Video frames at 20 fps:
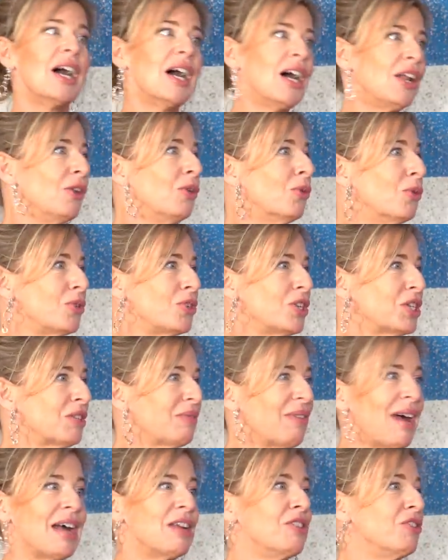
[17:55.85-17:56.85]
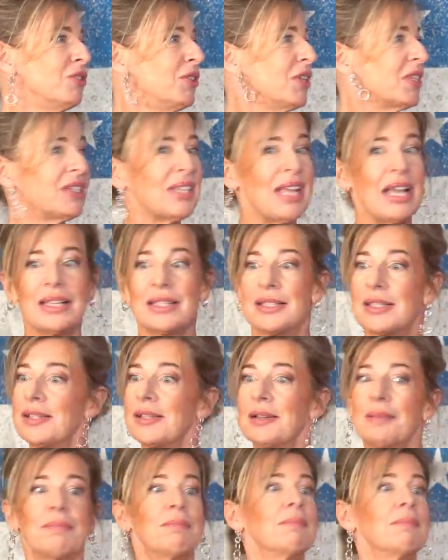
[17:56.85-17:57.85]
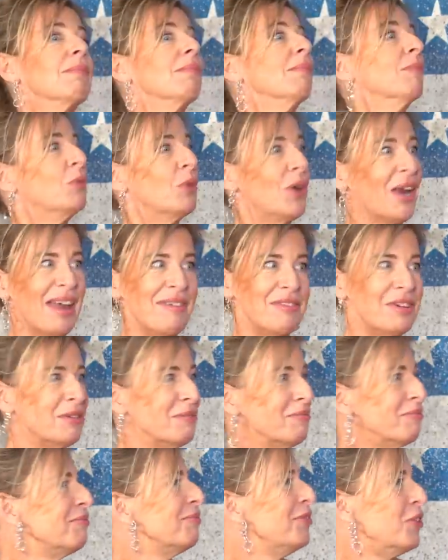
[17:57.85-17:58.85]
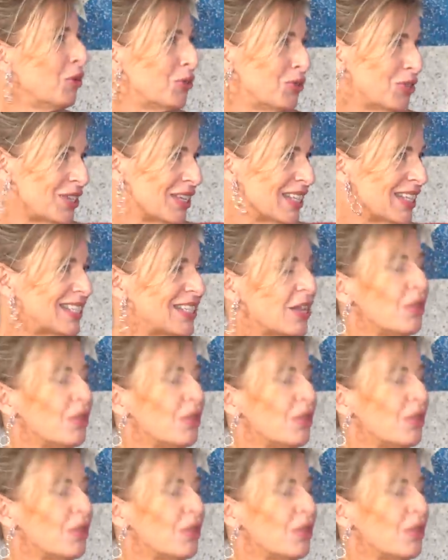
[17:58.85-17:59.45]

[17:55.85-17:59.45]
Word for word: a law just for Andrew that says whatever nonsense.